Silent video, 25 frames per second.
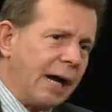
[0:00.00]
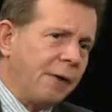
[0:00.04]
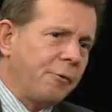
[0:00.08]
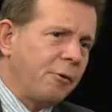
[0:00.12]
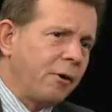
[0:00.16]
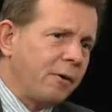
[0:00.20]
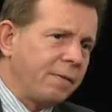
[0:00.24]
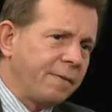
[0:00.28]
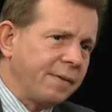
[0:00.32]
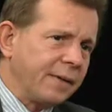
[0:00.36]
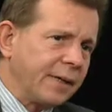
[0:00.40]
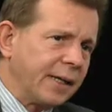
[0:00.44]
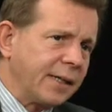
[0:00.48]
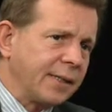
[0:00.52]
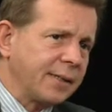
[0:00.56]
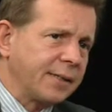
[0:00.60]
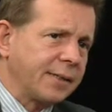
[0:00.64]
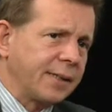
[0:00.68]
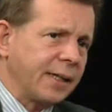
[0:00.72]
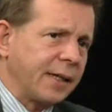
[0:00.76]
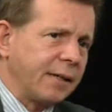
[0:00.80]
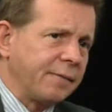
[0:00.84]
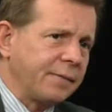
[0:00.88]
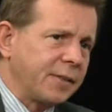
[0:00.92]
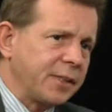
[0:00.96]
often
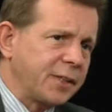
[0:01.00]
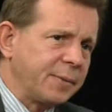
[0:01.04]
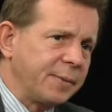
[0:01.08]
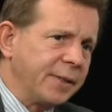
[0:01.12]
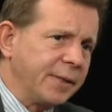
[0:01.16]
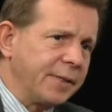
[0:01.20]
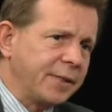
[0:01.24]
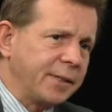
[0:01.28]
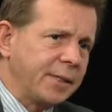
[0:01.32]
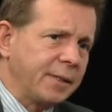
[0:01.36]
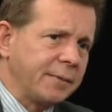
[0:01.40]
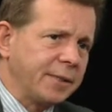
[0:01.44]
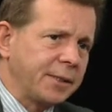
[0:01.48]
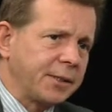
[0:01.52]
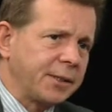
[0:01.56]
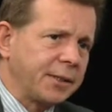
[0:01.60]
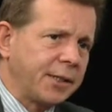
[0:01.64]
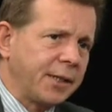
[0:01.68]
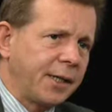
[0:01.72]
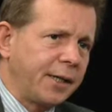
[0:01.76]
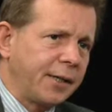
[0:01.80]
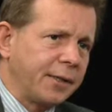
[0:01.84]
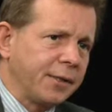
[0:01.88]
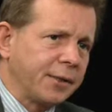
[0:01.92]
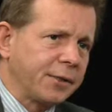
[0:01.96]
have the speed limits
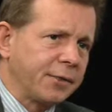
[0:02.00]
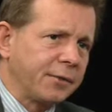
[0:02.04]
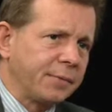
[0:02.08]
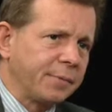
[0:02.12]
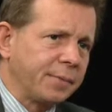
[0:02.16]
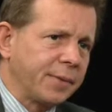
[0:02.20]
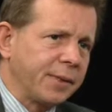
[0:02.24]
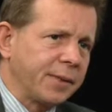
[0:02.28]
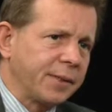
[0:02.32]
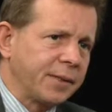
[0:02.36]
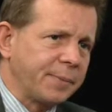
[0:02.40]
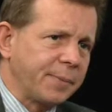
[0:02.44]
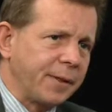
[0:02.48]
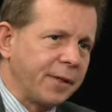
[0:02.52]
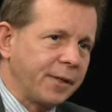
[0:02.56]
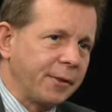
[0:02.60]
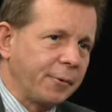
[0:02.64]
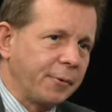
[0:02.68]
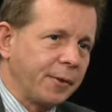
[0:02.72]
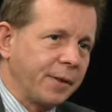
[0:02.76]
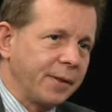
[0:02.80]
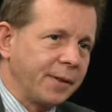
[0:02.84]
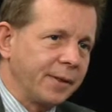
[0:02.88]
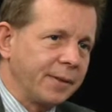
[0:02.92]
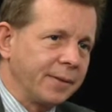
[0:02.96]
changed on Peaks
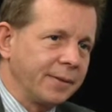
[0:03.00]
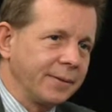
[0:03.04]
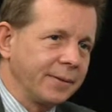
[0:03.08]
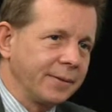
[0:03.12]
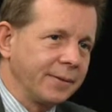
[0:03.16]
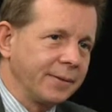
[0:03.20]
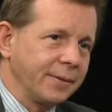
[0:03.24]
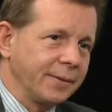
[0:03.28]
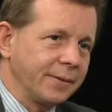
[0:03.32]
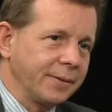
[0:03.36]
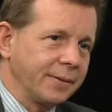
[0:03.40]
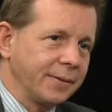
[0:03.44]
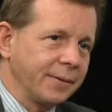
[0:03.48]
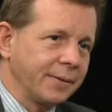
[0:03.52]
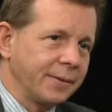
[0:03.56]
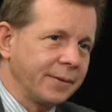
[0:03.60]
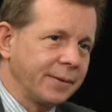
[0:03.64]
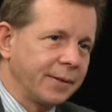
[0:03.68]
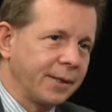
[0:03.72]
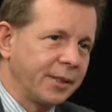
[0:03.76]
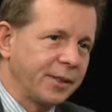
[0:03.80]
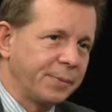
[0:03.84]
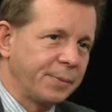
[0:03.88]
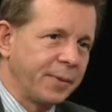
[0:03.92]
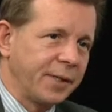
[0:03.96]
Parkway? It's been,